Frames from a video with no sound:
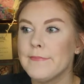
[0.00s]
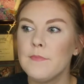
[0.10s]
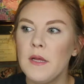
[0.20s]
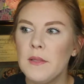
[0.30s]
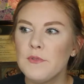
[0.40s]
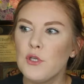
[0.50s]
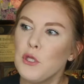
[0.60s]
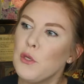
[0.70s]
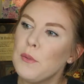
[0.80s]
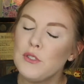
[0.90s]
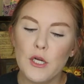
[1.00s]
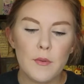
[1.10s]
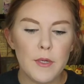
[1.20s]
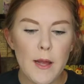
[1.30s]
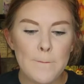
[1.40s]
my lips are a little bit
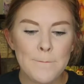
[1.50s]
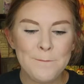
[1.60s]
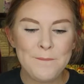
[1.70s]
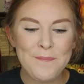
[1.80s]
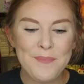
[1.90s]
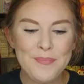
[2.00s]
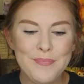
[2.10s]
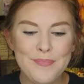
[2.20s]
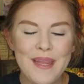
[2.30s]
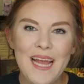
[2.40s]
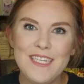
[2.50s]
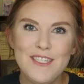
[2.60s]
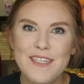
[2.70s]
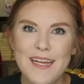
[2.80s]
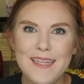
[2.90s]
dark, but I
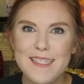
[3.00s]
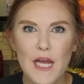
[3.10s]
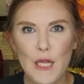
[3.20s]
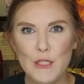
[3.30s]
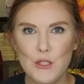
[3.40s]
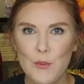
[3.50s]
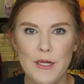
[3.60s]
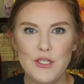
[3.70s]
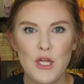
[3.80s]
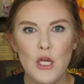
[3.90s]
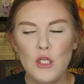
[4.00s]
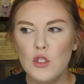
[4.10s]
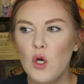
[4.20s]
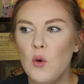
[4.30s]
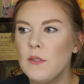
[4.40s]
just like this color so much.
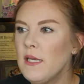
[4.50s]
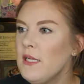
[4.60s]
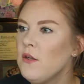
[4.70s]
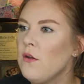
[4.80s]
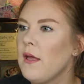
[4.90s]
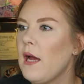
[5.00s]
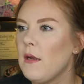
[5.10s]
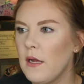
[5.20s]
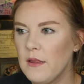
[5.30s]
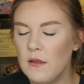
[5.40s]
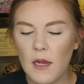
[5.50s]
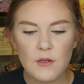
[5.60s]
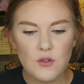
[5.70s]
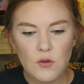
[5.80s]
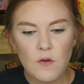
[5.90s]
So besides all that,
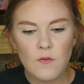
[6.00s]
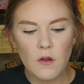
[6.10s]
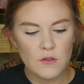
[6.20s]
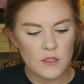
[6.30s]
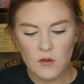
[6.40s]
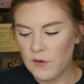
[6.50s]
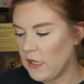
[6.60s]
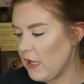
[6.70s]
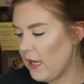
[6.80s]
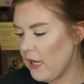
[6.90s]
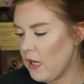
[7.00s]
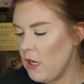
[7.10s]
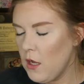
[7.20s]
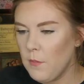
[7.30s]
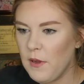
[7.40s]
I do overall still really like it.
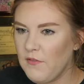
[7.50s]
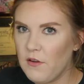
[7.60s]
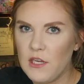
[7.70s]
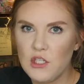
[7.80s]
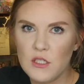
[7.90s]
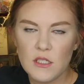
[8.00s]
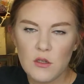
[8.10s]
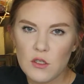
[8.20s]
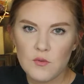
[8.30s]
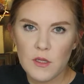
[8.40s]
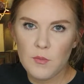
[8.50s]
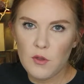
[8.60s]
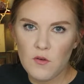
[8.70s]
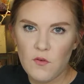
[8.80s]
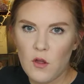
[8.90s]
My foundation still looks really
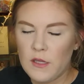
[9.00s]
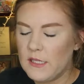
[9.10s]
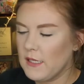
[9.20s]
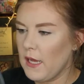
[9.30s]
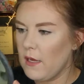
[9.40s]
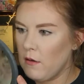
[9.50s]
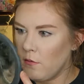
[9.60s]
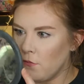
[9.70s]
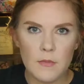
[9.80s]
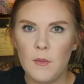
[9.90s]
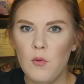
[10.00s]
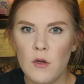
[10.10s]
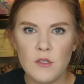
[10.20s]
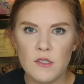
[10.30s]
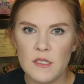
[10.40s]
beautiful on the skin. My
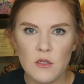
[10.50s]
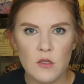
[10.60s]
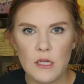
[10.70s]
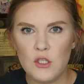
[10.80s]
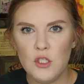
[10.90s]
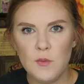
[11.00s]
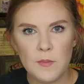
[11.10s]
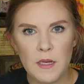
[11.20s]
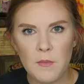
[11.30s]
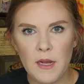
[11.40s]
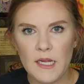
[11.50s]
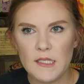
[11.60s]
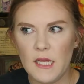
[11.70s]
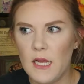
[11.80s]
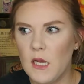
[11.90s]
pores are still like super
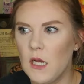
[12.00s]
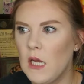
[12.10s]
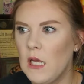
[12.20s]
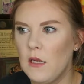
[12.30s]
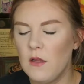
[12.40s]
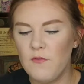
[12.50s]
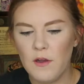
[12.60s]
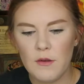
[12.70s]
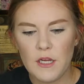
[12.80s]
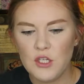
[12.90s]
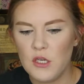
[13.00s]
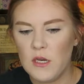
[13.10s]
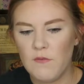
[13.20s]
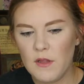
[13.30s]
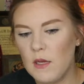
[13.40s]
minimized, like, and the foundation
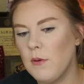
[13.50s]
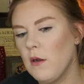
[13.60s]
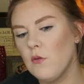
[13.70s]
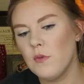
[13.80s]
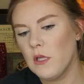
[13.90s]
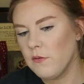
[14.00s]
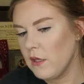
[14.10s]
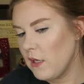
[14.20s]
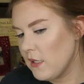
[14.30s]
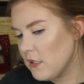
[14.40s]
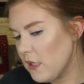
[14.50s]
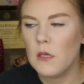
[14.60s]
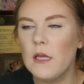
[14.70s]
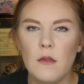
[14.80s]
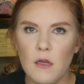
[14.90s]
and everything went on really, really nicely.
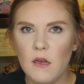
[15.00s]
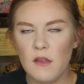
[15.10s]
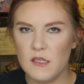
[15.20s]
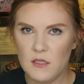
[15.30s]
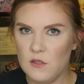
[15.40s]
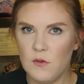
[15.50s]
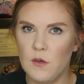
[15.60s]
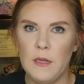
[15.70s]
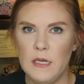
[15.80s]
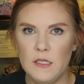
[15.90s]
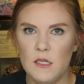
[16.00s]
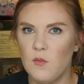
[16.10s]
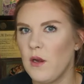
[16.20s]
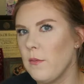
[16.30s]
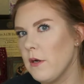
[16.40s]
None of this is equated to the
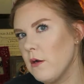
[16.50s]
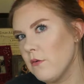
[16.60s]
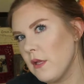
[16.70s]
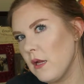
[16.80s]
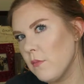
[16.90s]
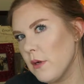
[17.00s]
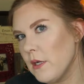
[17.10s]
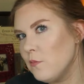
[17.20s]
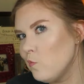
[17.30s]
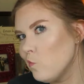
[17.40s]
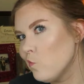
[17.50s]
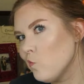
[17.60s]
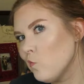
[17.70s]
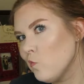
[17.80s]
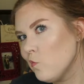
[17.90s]
primer, I don't think, but
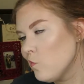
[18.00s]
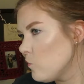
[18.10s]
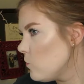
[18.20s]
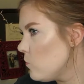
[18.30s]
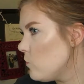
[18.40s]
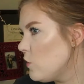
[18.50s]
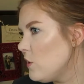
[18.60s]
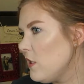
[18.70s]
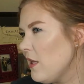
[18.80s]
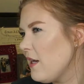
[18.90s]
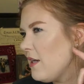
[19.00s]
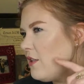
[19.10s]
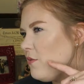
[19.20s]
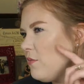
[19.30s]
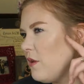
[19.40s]
you see like
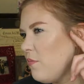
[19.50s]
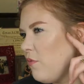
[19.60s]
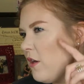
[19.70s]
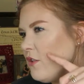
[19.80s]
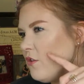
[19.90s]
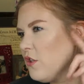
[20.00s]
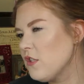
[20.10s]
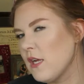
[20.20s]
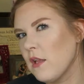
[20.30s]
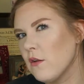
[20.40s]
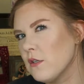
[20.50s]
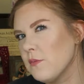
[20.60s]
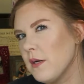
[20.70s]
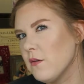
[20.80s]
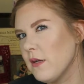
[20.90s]
the bronzer just like
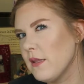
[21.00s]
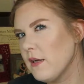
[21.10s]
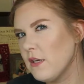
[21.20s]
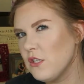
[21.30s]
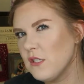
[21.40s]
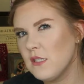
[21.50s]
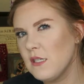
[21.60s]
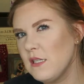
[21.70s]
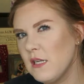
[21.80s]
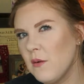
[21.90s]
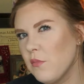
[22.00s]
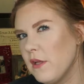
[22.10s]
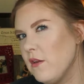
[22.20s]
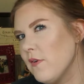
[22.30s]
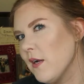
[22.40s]
looks weird right there. It didn't
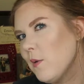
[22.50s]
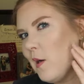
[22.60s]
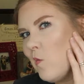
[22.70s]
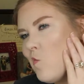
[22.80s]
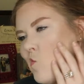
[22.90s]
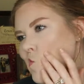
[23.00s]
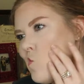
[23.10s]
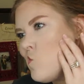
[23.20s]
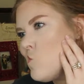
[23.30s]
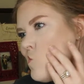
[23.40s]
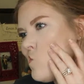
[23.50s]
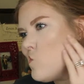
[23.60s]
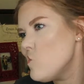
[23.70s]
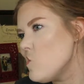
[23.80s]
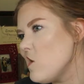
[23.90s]
blend very well.
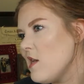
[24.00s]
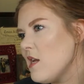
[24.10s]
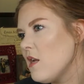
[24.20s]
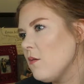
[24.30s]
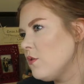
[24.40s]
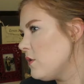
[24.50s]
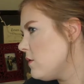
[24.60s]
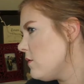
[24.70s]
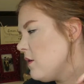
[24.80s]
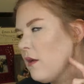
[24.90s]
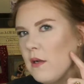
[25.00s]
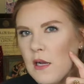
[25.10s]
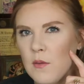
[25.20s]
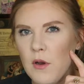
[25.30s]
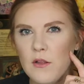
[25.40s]
And it
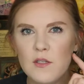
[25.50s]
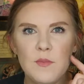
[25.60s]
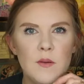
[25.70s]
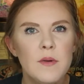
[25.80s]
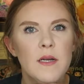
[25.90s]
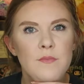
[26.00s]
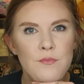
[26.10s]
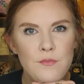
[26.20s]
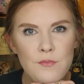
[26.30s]
kind of bothers me, but